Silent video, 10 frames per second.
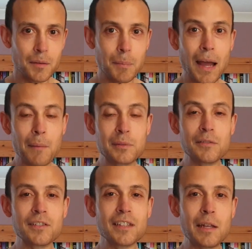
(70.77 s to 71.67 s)
Perhaps
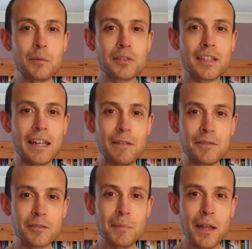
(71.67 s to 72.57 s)
if his name was Dave
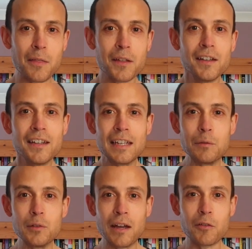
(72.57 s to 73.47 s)
Smith, he
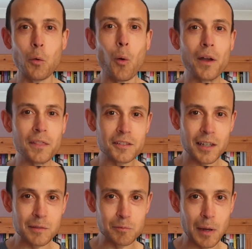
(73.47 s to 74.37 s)
wouldn't have quite the
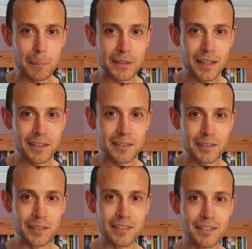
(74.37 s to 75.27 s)
same
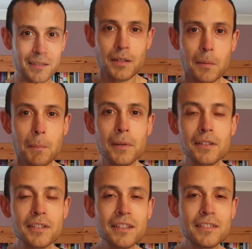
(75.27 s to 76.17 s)
reputation. But
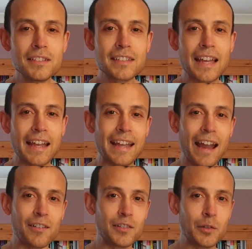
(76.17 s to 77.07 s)
it's easy to get
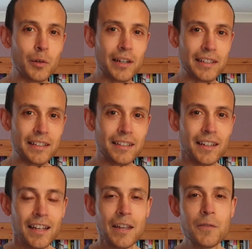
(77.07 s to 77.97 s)
carried away.
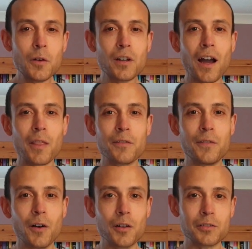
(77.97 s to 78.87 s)
If you look at other
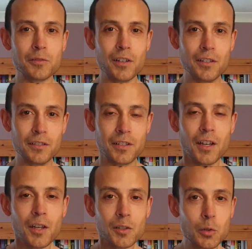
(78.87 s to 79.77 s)
fast runners,
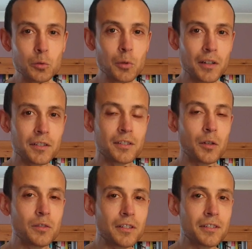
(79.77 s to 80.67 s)
tall runners
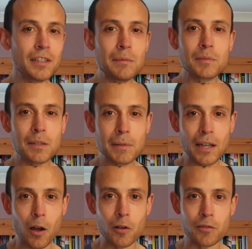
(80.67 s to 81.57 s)
don't seem to be
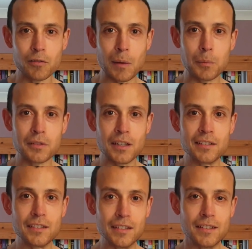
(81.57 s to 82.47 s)

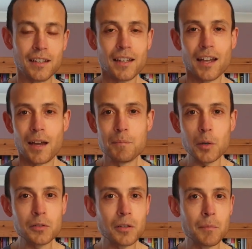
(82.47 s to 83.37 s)
overrepresented, and
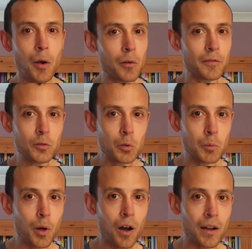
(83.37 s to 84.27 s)
most of them are of
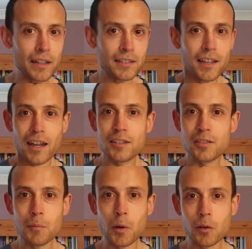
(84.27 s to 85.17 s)
normal height, and
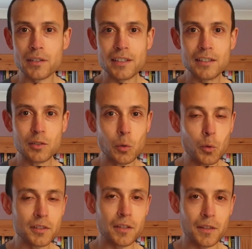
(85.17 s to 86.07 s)
some are indeed
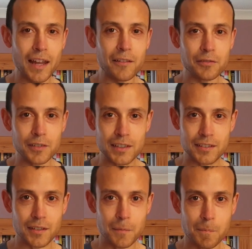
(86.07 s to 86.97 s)
shorter than average.